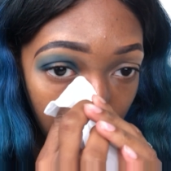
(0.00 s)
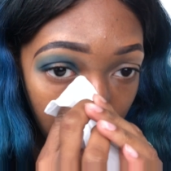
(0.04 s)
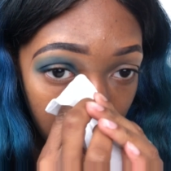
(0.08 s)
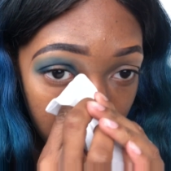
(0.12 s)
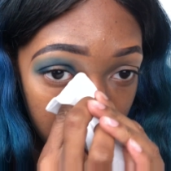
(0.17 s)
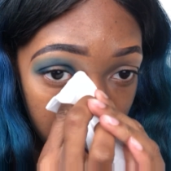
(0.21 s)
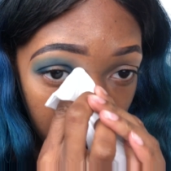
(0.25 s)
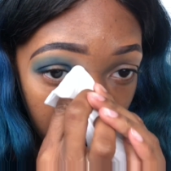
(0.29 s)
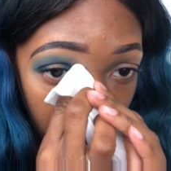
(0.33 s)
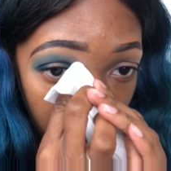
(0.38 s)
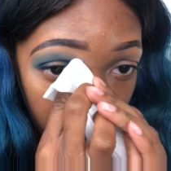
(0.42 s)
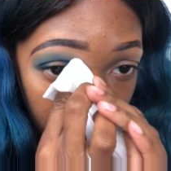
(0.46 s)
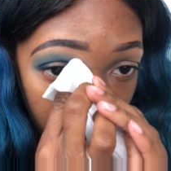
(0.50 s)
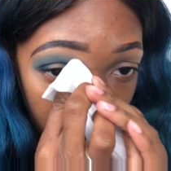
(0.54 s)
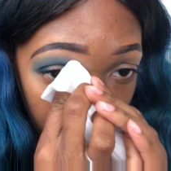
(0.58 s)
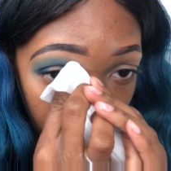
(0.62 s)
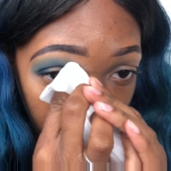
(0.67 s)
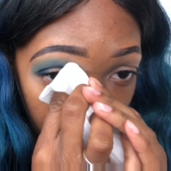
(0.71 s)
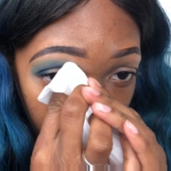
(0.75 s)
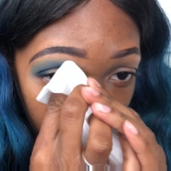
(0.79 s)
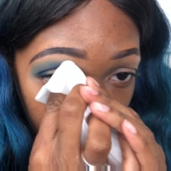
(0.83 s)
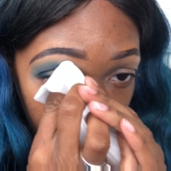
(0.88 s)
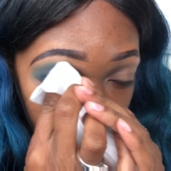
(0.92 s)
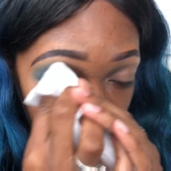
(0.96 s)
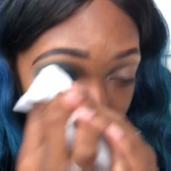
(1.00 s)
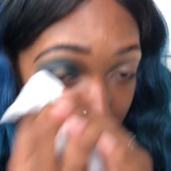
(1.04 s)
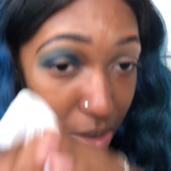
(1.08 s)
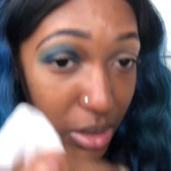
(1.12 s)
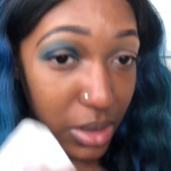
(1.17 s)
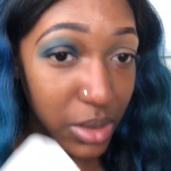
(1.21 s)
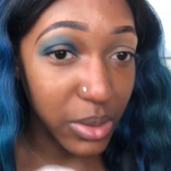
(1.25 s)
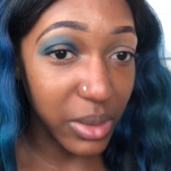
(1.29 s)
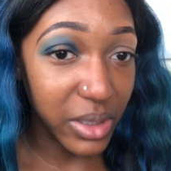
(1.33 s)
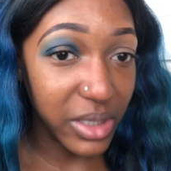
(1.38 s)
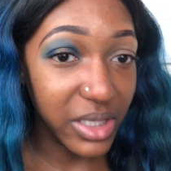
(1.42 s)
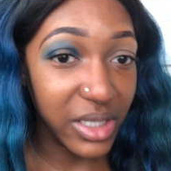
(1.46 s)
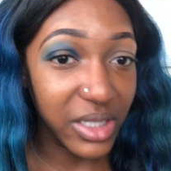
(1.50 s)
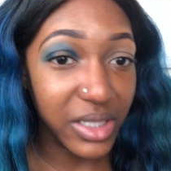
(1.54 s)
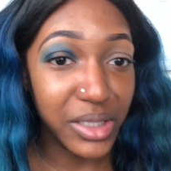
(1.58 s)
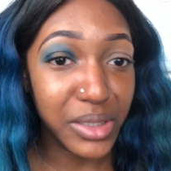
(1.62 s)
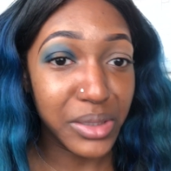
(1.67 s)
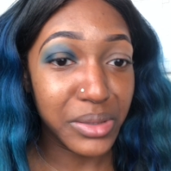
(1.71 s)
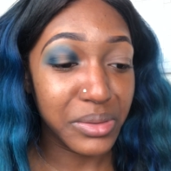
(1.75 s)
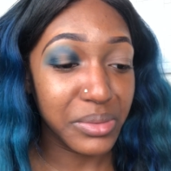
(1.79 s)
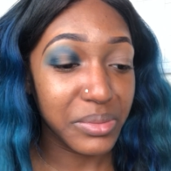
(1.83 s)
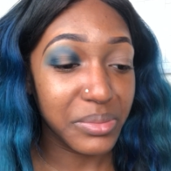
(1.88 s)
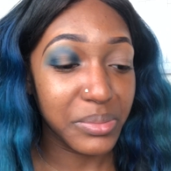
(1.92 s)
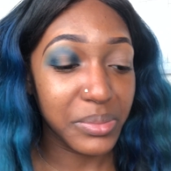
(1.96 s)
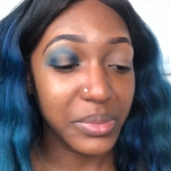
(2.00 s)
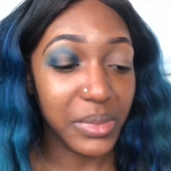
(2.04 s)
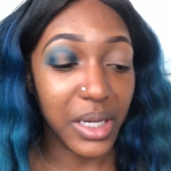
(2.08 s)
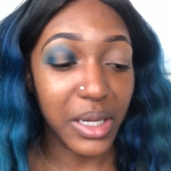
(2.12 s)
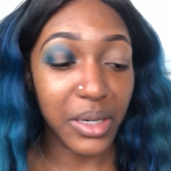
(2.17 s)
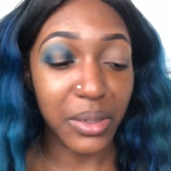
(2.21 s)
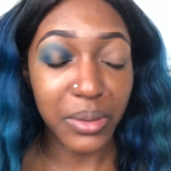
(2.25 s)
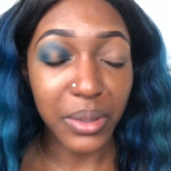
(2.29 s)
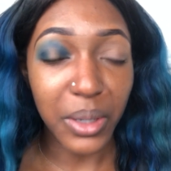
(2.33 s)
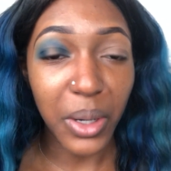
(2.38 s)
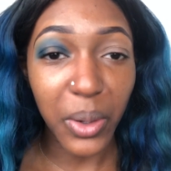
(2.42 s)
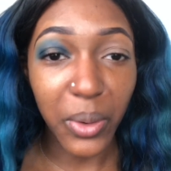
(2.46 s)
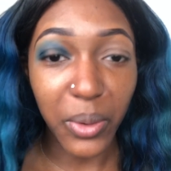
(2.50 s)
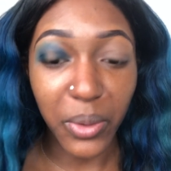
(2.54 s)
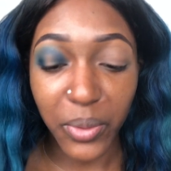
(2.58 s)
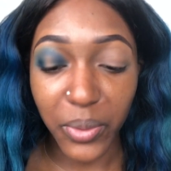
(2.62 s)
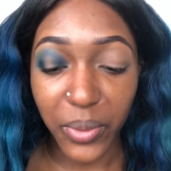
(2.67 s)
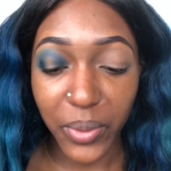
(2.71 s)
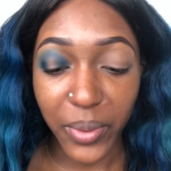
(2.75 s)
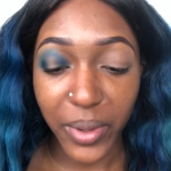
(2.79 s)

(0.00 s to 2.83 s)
because I don't like how it looks right there. I don't know.